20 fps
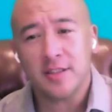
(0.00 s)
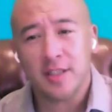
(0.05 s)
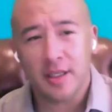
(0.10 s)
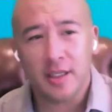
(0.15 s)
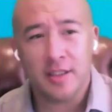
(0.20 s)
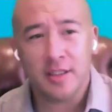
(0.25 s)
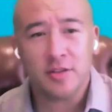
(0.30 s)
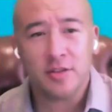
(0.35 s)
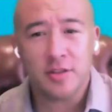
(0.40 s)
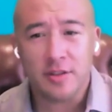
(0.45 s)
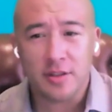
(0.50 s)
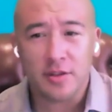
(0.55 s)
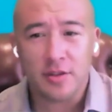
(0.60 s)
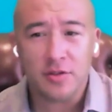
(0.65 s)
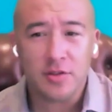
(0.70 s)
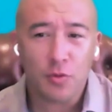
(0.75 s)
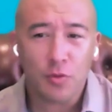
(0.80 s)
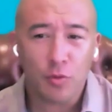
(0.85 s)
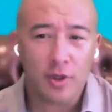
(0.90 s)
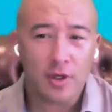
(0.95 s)
like to
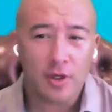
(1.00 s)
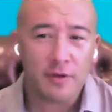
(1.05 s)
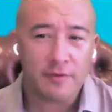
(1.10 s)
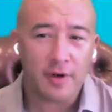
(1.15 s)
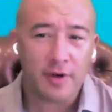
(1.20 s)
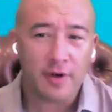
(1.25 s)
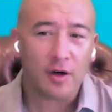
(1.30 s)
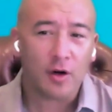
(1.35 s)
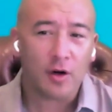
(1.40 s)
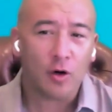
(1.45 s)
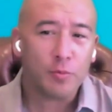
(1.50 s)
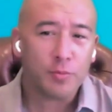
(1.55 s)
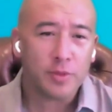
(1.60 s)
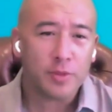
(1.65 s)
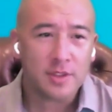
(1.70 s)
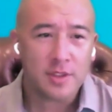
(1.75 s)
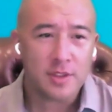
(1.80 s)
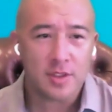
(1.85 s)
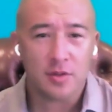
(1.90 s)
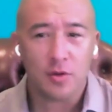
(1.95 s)
introduce one of our
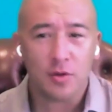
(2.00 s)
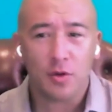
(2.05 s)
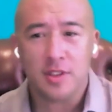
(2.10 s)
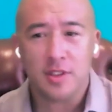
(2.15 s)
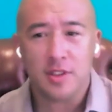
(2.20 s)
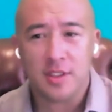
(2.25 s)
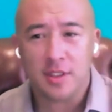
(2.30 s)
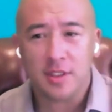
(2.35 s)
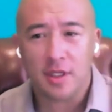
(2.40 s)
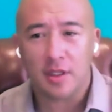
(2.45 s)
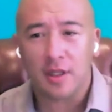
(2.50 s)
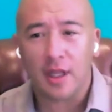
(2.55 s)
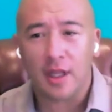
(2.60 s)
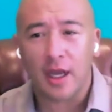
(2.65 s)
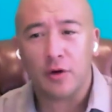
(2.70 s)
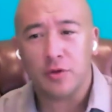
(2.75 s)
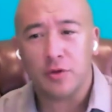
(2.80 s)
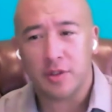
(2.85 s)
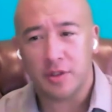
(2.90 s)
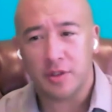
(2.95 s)
open source
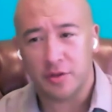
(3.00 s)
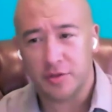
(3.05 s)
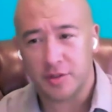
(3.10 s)
cloud